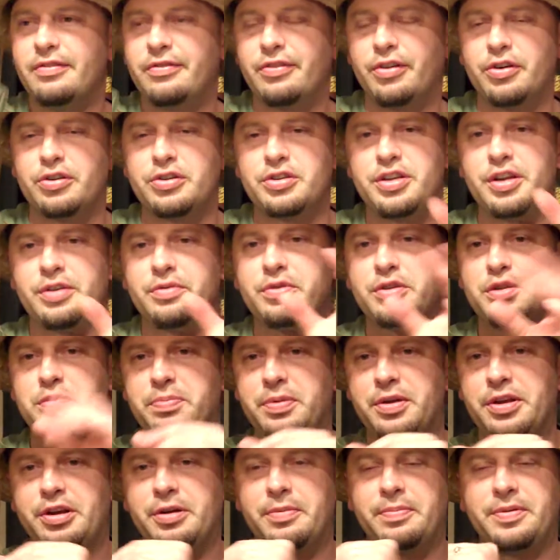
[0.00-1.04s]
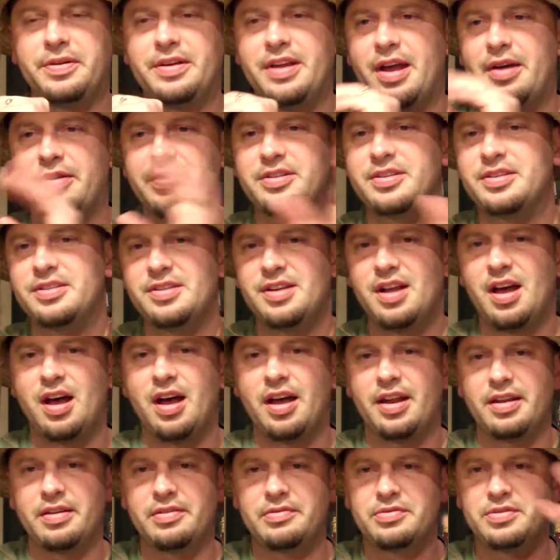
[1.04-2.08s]
First it was bitter, but now it's
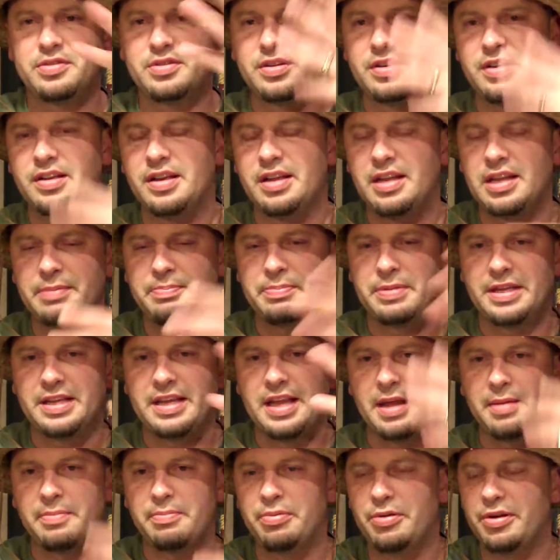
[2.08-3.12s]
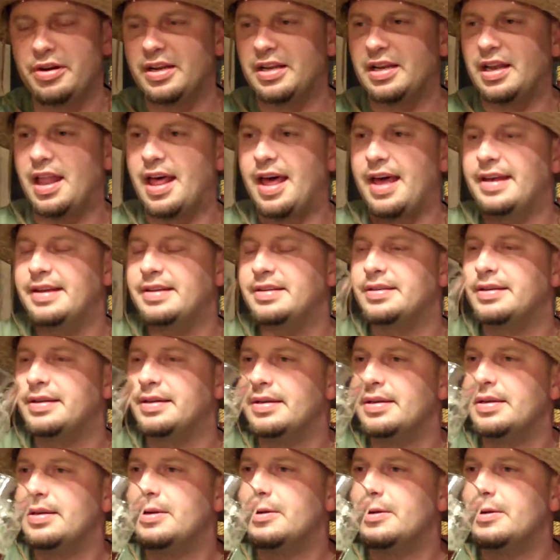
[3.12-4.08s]
not. It became pretty light.